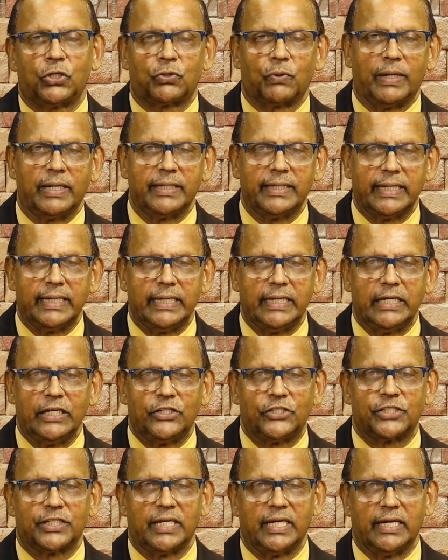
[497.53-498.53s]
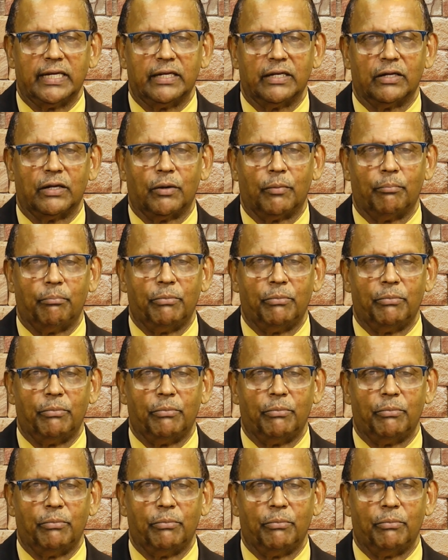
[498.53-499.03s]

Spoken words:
to engage in